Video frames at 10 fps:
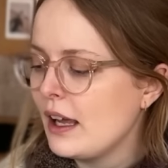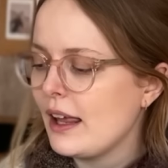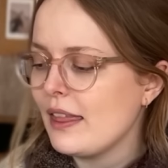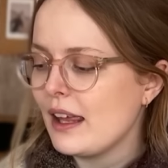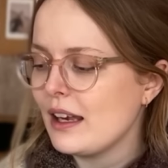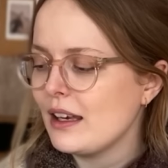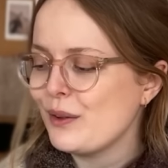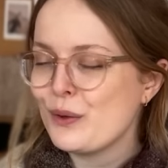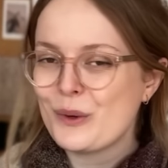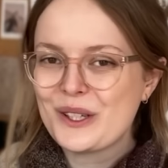And then if
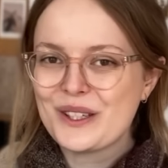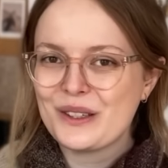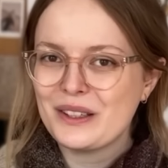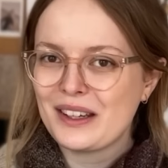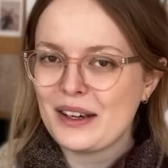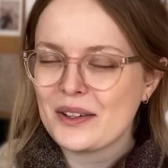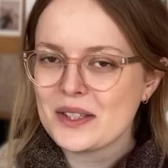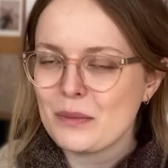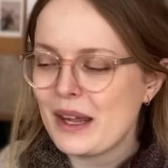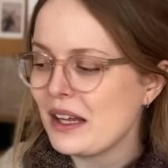you want to, you can
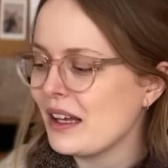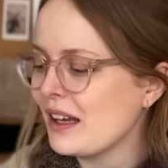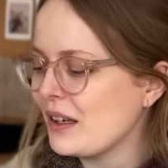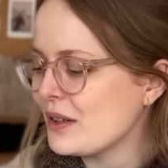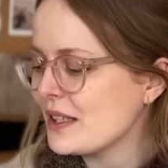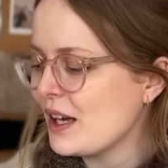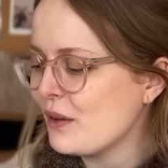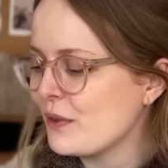also make yourself